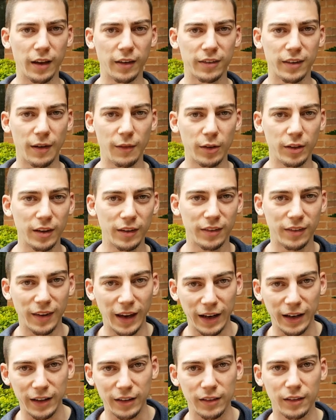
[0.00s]

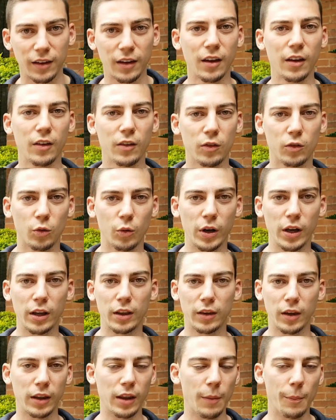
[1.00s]
72nd Street,
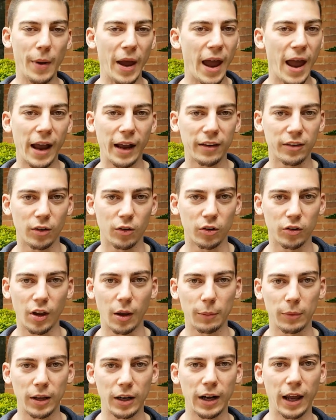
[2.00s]
in the banks or
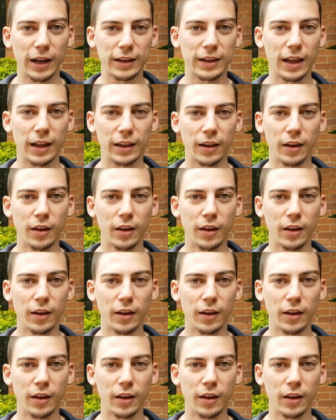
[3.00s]
something like that.